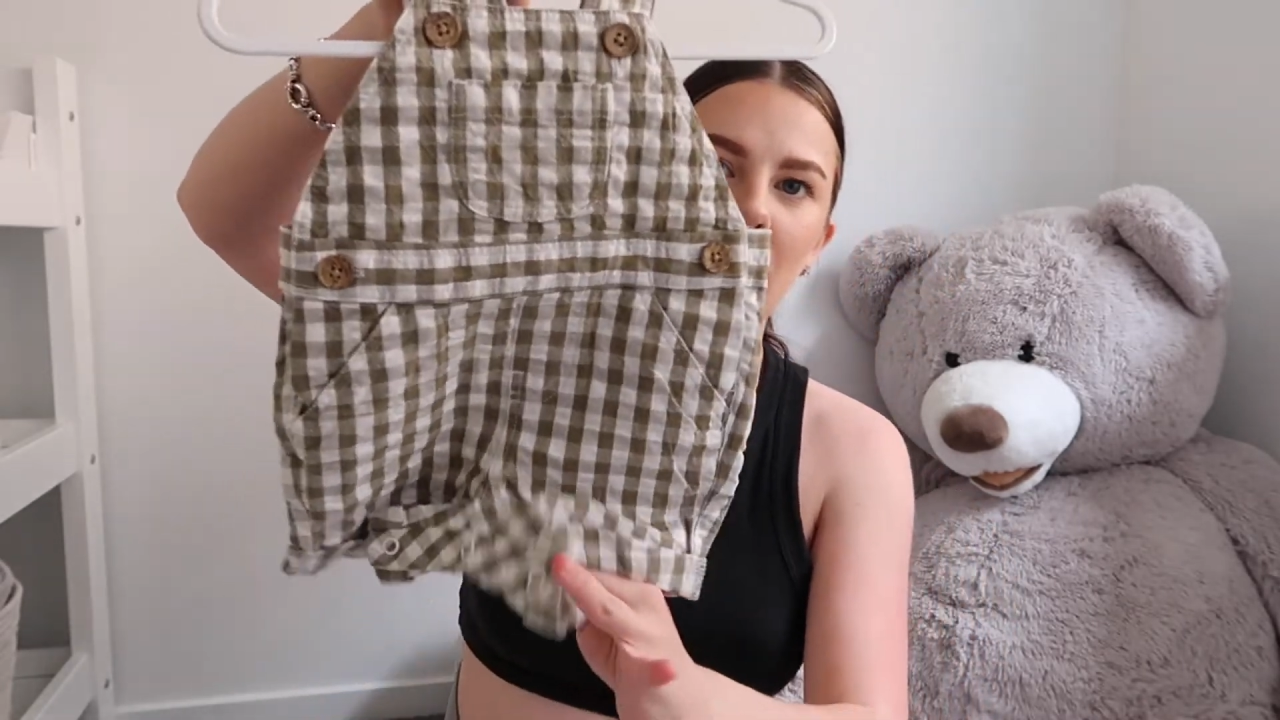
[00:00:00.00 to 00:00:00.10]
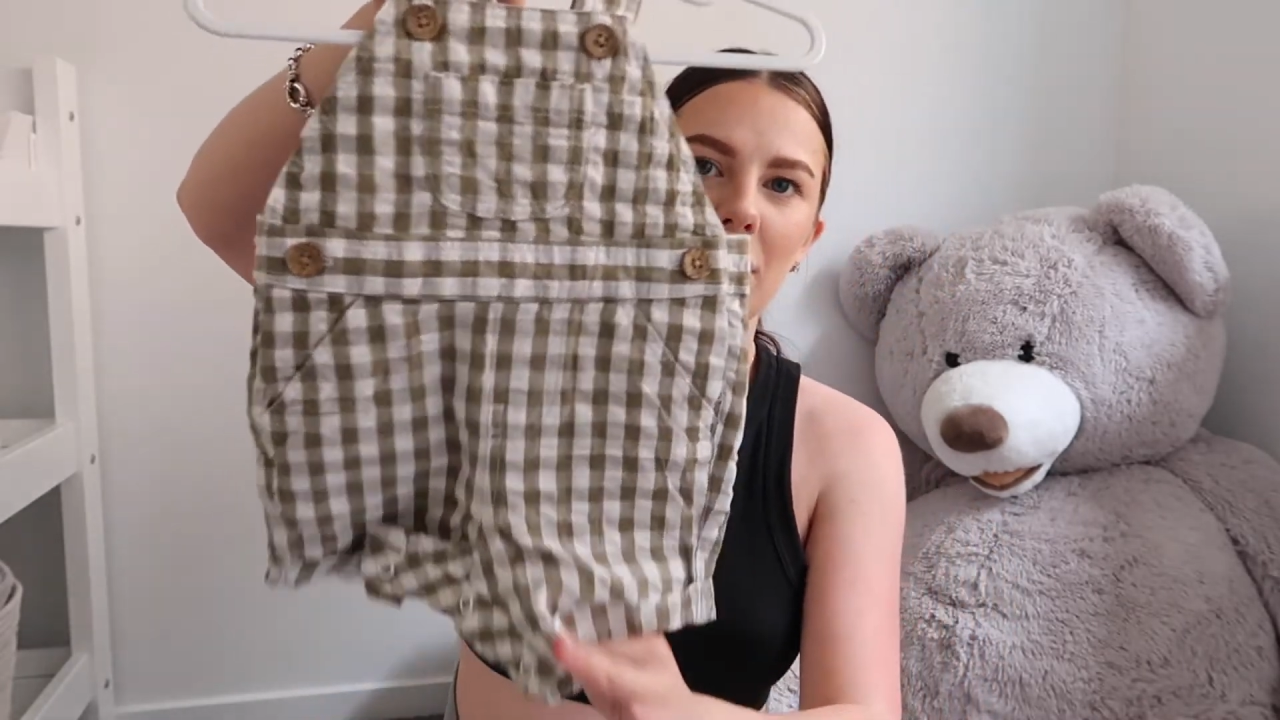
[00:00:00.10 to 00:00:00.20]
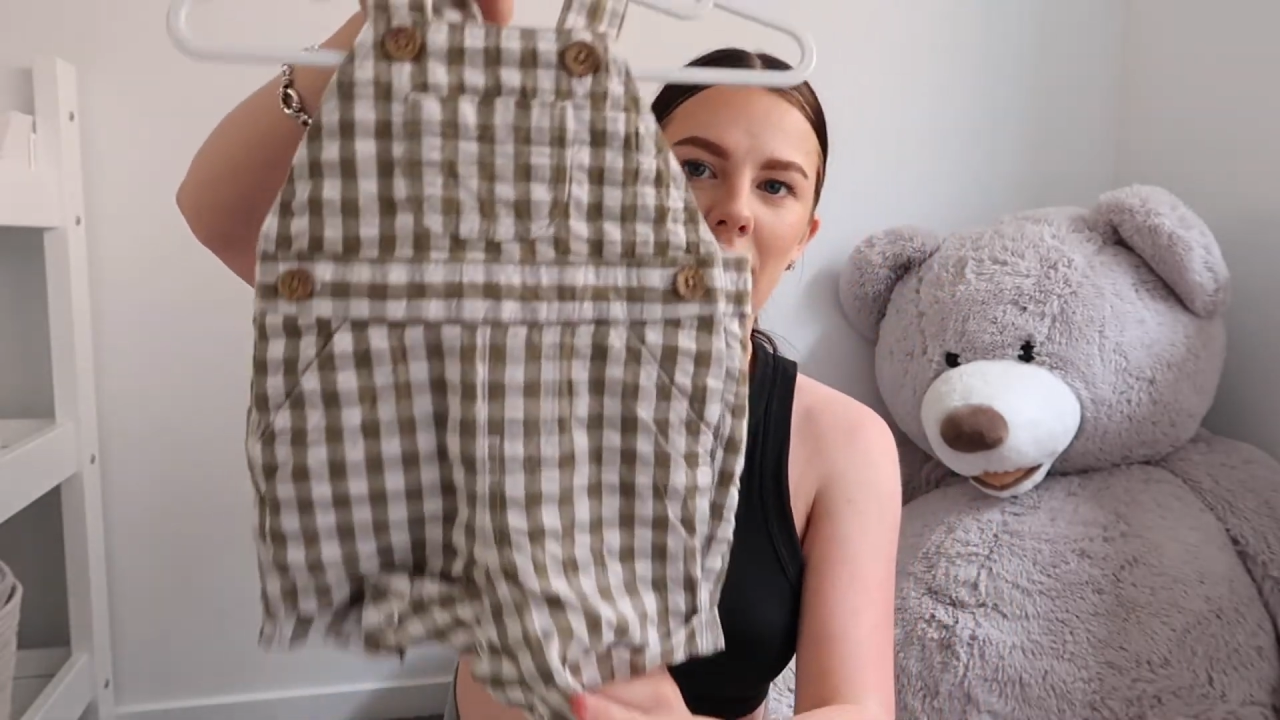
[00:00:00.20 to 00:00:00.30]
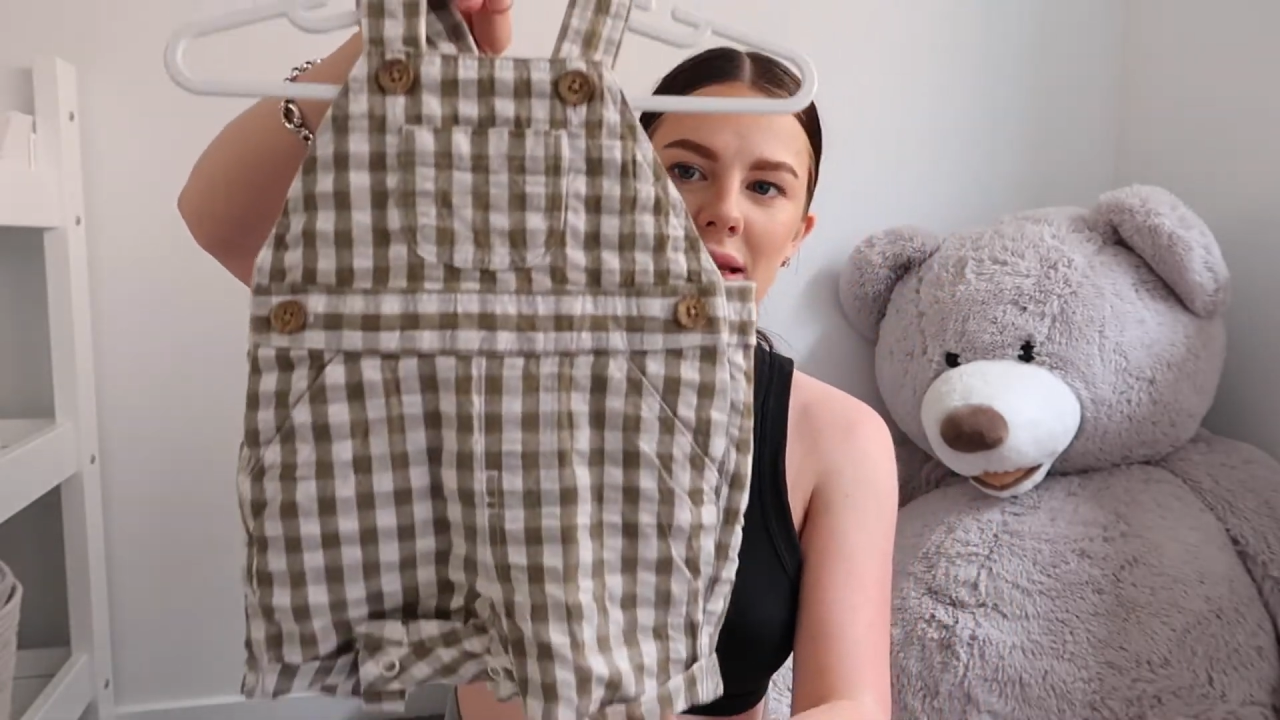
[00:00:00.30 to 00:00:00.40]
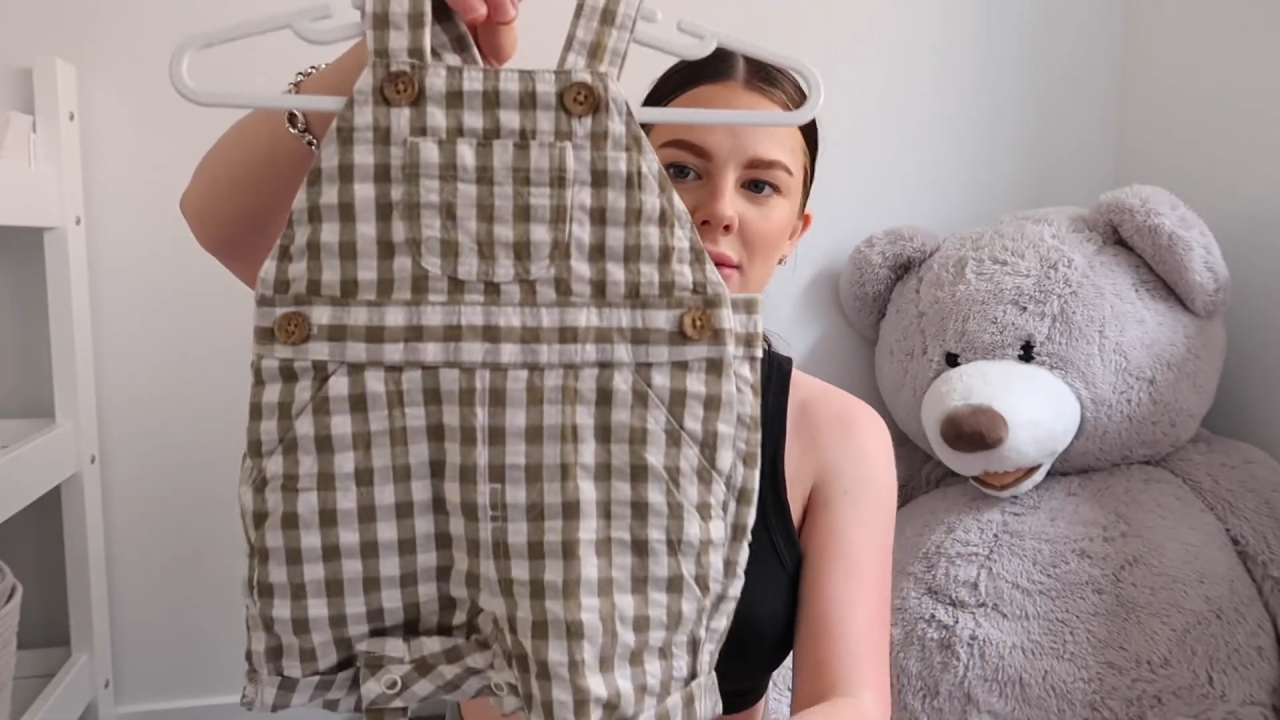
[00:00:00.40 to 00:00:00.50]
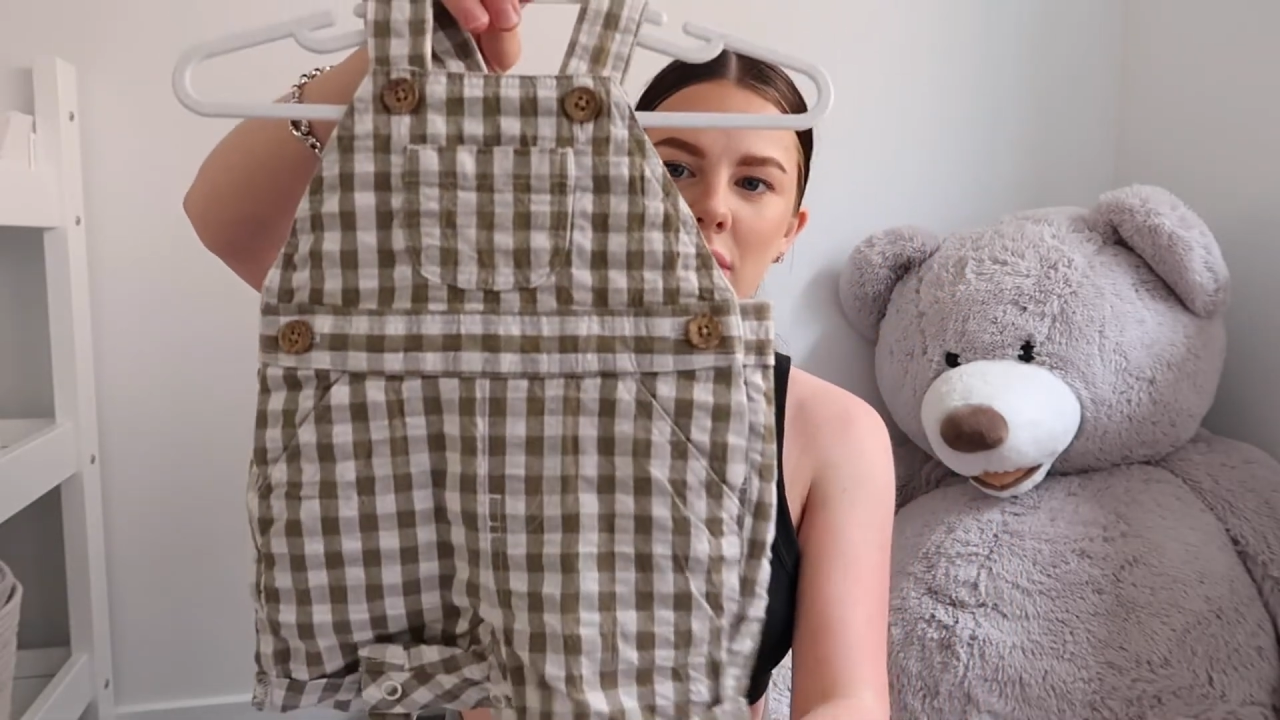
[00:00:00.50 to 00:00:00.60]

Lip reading: But this